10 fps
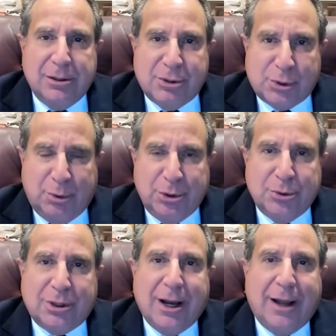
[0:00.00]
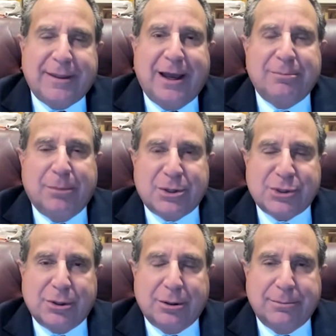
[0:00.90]
So when you cut that
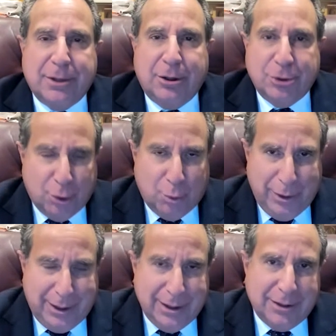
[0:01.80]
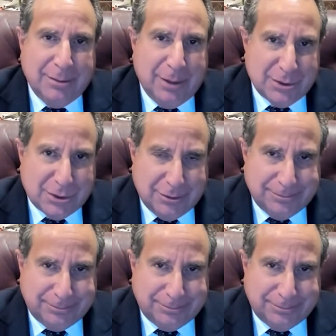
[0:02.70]
muscle, you're weakening the muscle.